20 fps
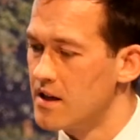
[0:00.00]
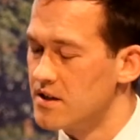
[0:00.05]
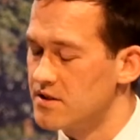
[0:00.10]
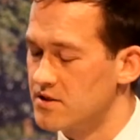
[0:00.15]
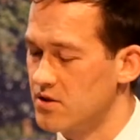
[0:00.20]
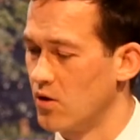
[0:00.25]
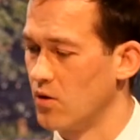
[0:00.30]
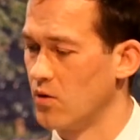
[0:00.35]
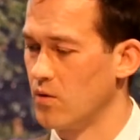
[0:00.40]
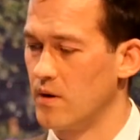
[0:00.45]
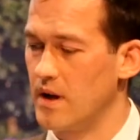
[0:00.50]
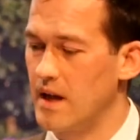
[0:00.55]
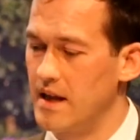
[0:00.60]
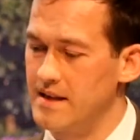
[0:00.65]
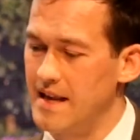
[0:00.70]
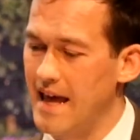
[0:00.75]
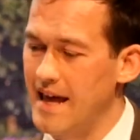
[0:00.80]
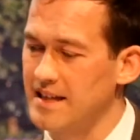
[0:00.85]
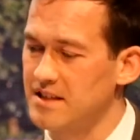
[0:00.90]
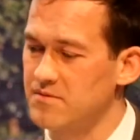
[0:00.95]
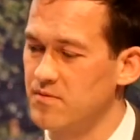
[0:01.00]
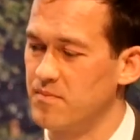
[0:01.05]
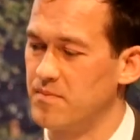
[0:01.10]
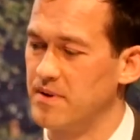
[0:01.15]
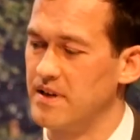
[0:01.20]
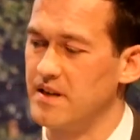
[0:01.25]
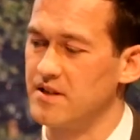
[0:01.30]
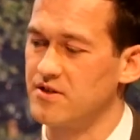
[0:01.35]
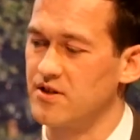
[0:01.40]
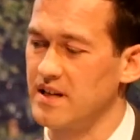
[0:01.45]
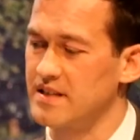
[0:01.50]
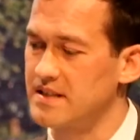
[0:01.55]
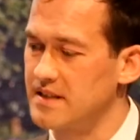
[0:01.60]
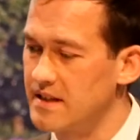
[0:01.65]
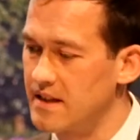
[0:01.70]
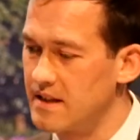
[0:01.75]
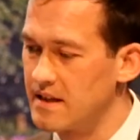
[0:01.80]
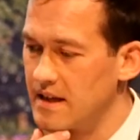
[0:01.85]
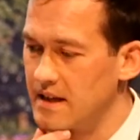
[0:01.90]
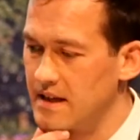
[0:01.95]
So next, we've been
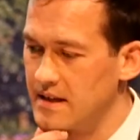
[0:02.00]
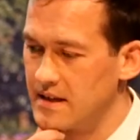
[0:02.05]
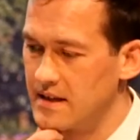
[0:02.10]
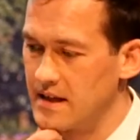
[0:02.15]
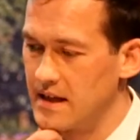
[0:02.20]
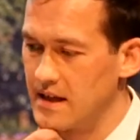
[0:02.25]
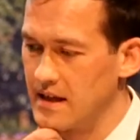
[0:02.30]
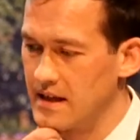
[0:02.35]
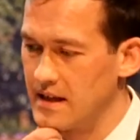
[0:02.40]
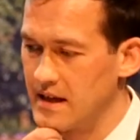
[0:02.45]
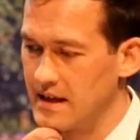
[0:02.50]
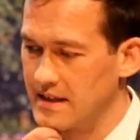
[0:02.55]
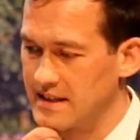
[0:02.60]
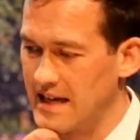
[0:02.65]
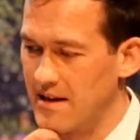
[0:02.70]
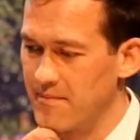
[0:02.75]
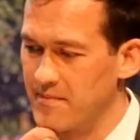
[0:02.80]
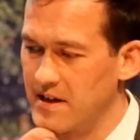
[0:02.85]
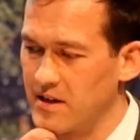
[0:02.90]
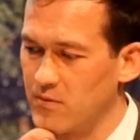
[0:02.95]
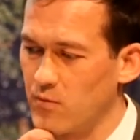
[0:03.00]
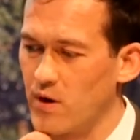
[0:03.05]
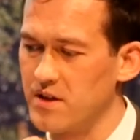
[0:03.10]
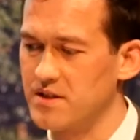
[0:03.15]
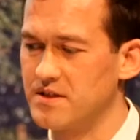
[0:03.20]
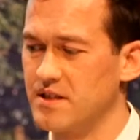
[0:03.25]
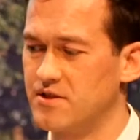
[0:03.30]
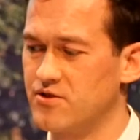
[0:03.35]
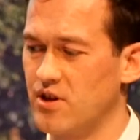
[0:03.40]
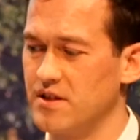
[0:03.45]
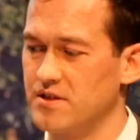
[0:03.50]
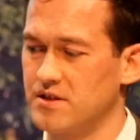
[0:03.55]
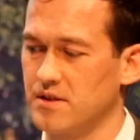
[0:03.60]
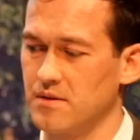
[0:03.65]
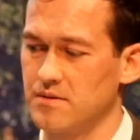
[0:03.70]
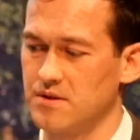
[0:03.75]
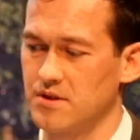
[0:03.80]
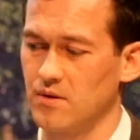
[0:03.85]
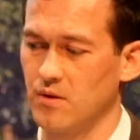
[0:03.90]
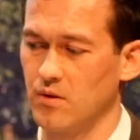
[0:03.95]
interested in examining what is the
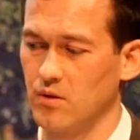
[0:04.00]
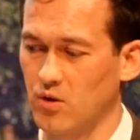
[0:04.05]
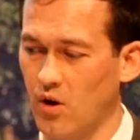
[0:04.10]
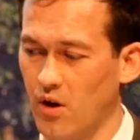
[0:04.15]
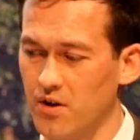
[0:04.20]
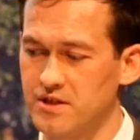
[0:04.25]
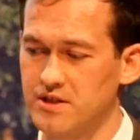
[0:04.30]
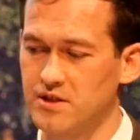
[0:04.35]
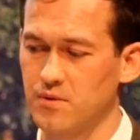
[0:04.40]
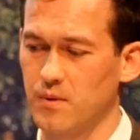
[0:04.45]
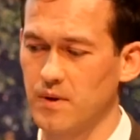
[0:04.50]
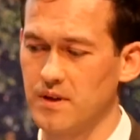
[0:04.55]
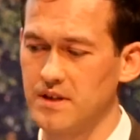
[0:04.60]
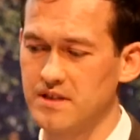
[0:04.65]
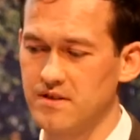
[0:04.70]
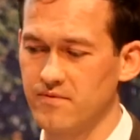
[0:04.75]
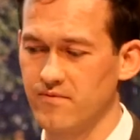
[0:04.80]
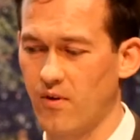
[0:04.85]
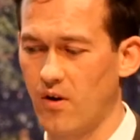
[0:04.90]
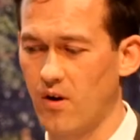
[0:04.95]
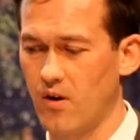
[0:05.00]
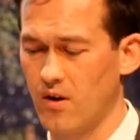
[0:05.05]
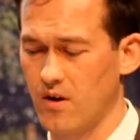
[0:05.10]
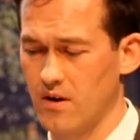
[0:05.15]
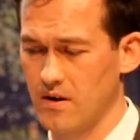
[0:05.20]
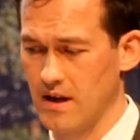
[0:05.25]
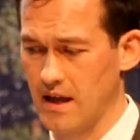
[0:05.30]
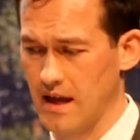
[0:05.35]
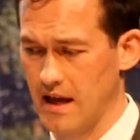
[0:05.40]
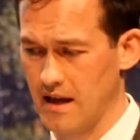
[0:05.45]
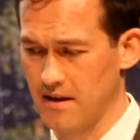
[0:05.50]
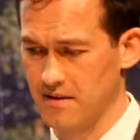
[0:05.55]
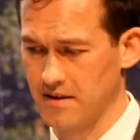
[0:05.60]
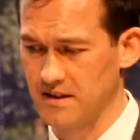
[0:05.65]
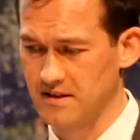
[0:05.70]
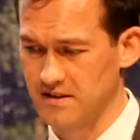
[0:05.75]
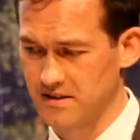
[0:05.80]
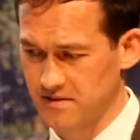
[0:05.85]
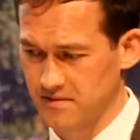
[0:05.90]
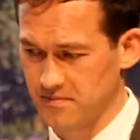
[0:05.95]
transcriptional consequence for
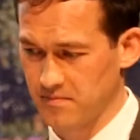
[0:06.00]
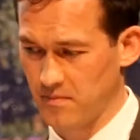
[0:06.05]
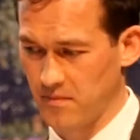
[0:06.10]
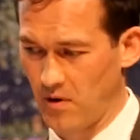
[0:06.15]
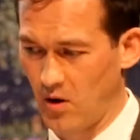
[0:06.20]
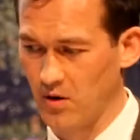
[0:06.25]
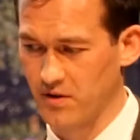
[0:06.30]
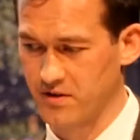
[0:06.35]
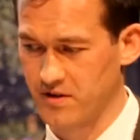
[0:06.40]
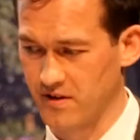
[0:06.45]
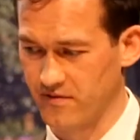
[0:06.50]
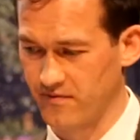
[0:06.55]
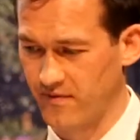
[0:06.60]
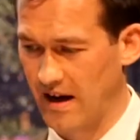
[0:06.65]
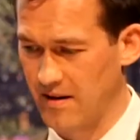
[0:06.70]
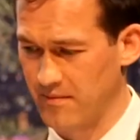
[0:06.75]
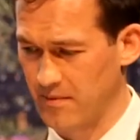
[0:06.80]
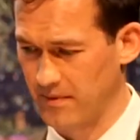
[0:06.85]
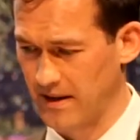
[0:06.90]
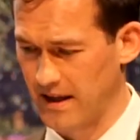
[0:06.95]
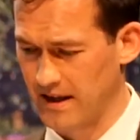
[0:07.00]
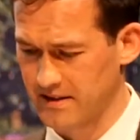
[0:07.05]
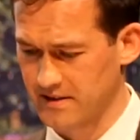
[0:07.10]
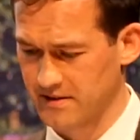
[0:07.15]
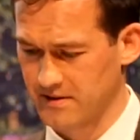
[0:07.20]
these altered fibroblasts.